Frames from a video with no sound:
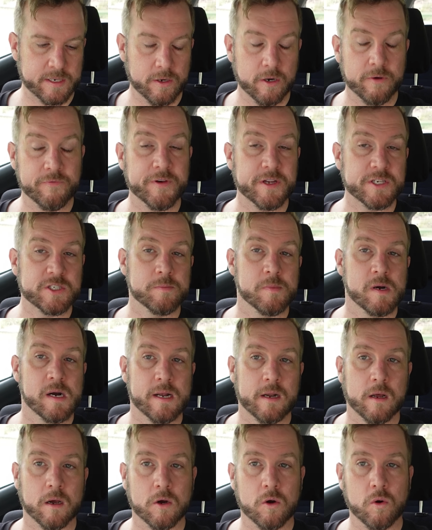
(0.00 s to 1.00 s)
You know,
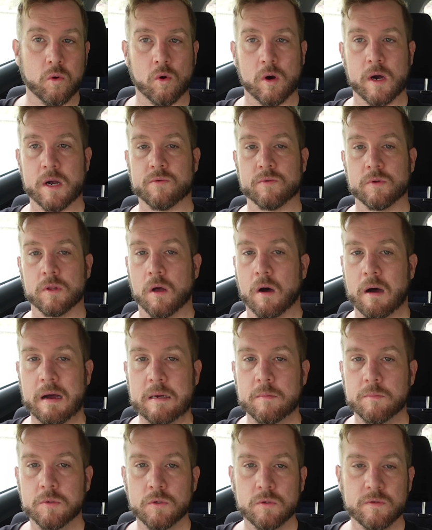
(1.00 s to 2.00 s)
Vegemite are quite
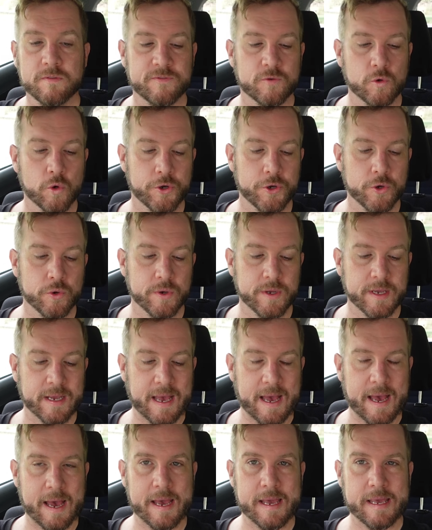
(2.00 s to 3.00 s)
reliable for doing
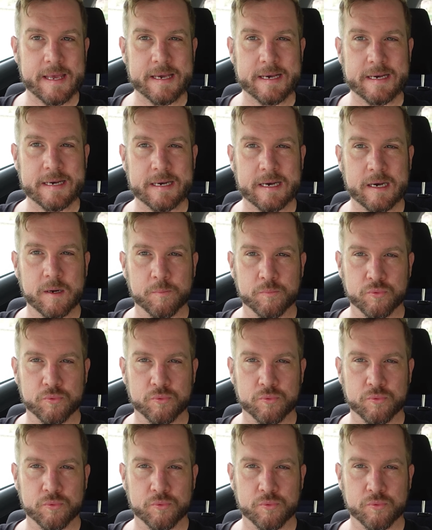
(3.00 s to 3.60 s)
a